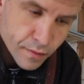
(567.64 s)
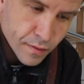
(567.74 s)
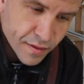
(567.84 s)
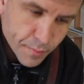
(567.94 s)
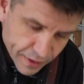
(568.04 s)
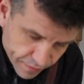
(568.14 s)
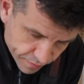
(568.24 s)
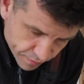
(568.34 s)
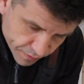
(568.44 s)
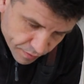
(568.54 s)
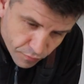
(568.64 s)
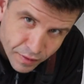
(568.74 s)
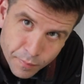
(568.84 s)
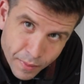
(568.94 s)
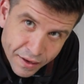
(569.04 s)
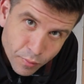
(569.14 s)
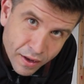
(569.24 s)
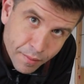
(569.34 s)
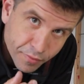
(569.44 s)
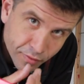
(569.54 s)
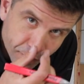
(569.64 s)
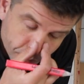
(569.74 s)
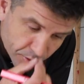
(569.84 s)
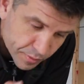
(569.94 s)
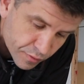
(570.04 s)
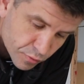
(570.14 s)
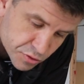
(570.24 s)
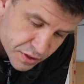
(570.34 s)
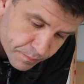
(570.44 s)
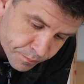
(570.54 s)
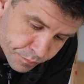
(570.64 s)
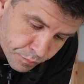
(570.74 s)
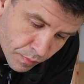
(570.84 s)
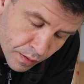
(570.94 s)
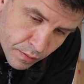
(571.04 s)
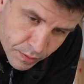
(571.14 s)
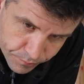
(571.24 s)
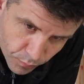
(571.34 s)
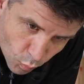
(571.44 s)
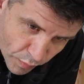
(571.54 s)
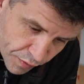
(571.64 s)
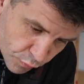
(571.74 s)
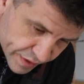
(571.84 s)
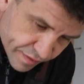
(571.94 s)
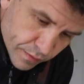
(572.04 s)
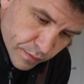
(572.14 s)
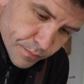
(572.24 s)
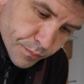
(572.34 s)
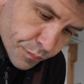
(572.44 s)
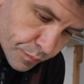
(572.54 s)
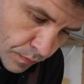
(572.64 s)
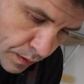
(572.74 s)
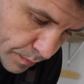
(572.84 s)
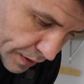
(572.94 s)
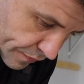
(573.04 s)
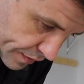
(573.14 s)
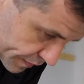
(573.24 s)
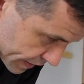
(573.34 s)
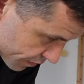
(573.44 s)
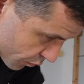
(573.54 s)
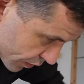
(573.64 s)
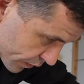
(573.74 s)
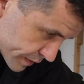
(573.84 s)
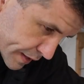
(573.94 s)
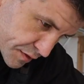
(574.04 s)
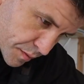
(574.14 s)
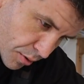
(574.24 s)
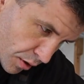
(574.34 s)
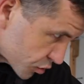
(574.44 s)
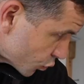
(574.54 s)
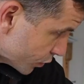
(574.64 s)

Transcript: In some cases it doesn't really matter what happens to the bottom of your door jamb within reason, but in this case we're going down to polished